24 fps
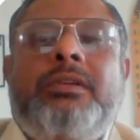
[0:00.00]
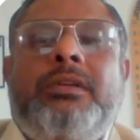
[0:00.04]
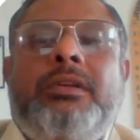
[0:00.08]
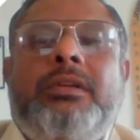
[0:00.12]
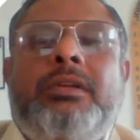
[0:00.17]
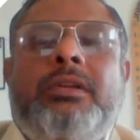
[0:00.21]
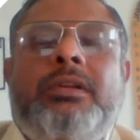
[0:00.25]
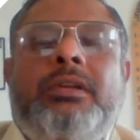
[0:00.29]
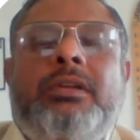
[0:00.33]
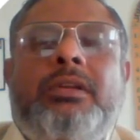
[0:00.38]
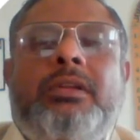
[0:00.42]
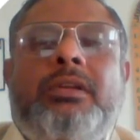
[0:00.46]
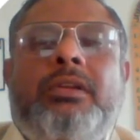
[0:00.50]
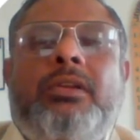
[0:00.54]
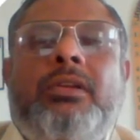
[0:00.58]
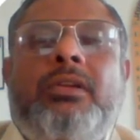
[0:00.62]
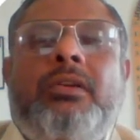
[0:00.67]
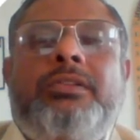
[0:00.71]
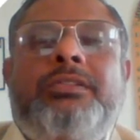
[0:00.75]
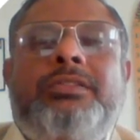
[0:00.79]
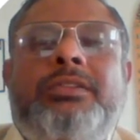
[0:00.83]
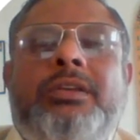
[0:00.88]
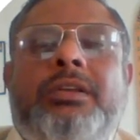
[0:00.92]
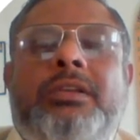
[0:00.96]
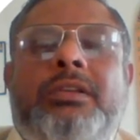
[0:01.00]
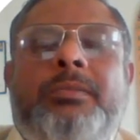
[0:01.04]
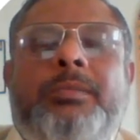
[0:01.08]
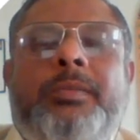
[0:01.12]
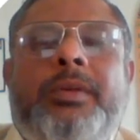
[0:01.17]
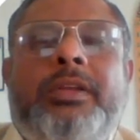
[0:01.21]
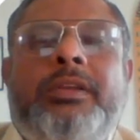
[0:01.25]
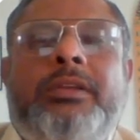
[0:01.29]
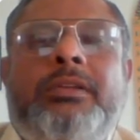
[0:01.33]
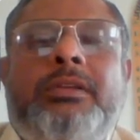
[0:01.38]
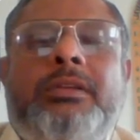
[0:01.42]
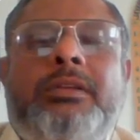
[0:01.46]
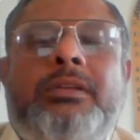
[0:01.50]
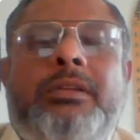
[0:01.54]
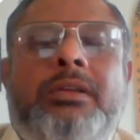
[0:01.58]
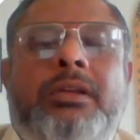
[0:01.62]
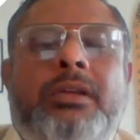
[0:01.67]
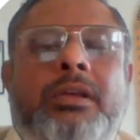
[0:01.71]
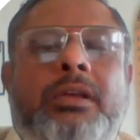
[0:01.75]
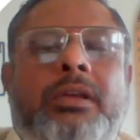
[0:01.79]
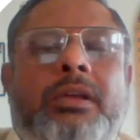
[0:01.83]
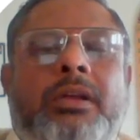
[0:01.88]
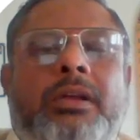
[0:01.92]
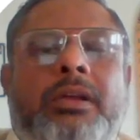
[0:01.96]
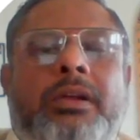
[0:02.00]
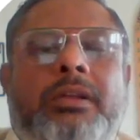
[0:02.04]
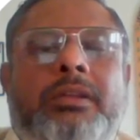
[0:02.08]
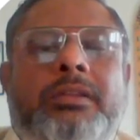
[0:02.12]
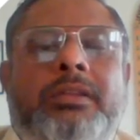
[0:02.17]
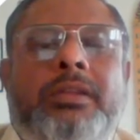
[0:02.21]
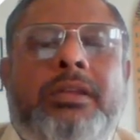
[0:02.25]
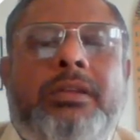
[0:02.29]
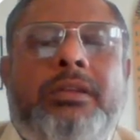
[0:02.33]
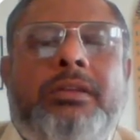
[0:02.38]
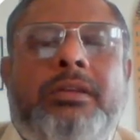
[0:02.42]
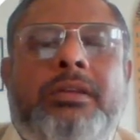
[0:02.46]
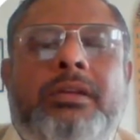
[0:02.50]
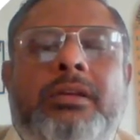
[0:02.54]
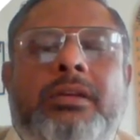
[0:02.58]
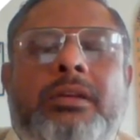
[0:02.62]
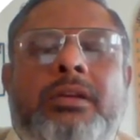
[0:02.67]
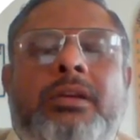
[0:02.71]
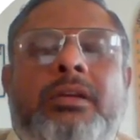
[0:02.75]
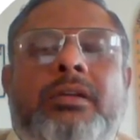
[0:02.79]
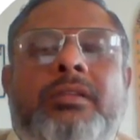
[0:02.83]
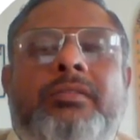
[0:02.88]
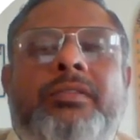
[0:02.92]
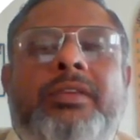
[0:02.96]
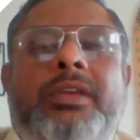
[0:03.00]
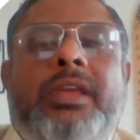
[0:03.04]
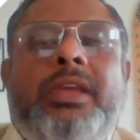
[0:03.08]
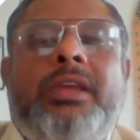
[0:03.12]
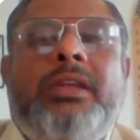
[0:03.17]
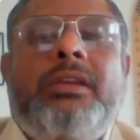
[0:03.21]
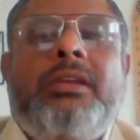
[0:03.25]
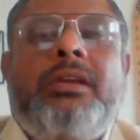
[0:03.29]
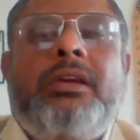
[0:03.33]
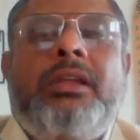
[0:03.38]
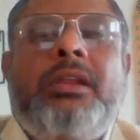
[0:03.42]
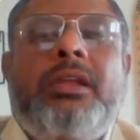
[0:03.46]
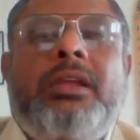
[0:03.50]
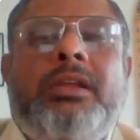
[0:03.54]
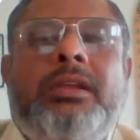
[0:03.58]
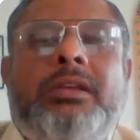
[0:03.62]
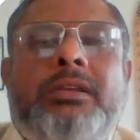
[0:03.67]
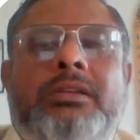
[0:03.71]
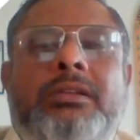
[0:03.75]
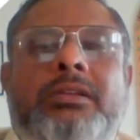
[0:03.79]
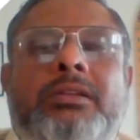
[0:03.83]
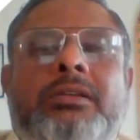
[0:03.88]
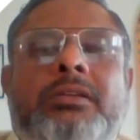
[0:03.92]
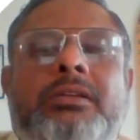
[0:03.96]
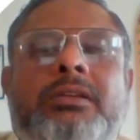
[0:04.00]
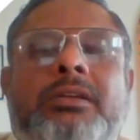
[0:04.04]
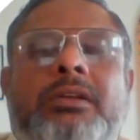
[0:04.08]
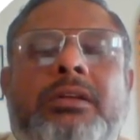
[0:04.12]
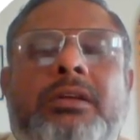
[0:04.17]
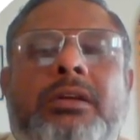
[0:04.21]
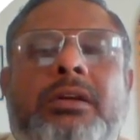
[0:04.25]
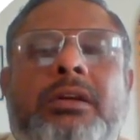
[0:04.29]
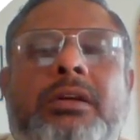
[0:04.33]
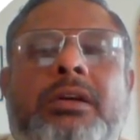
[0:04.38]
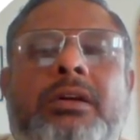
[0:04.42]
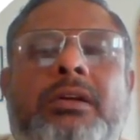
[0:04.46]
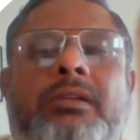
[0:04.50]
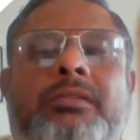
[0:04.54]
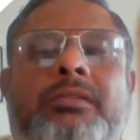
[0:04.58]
in a logical manner, and then we can create a